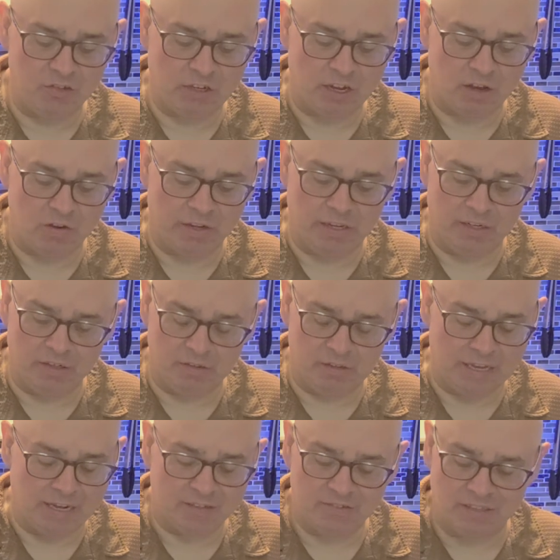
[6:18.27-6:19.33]
y'all, in,
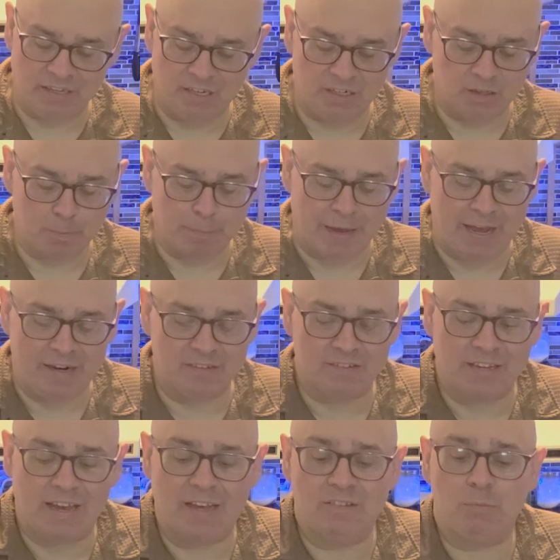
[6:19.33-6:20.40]
like I say, into
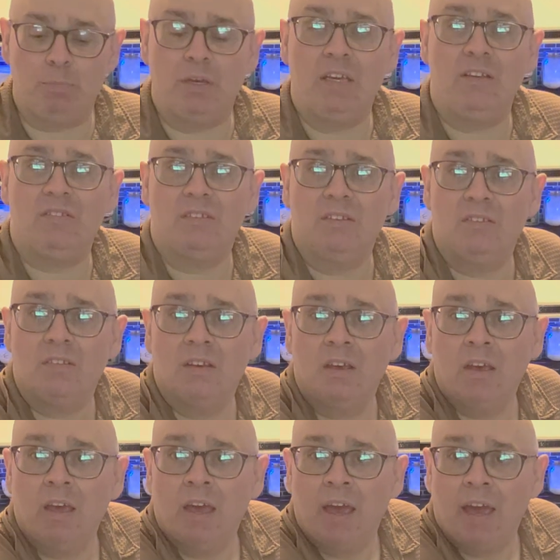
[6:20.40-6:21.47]
bite-sized pieces,
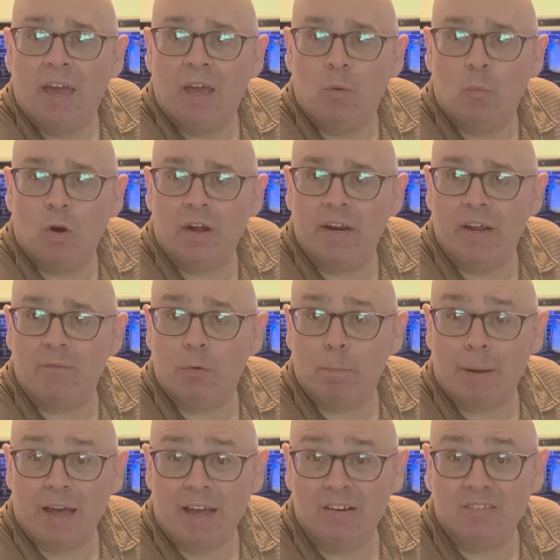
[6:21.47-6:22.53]
and whatever
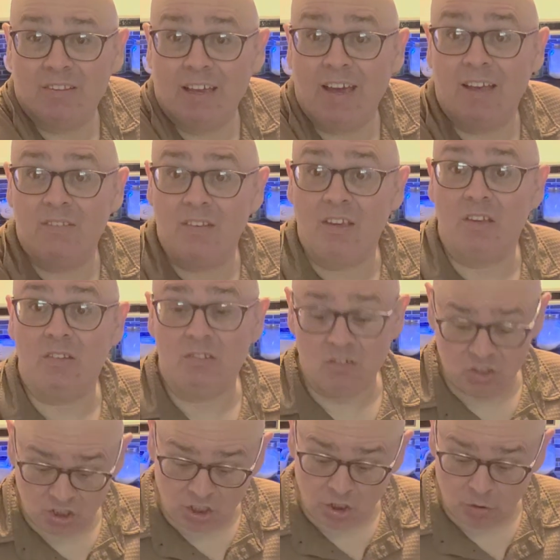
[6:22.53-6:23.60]
bite size is
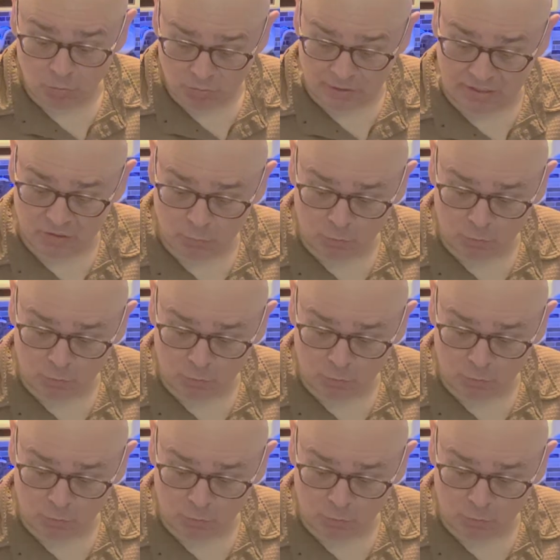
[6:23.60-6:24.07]
to you, that's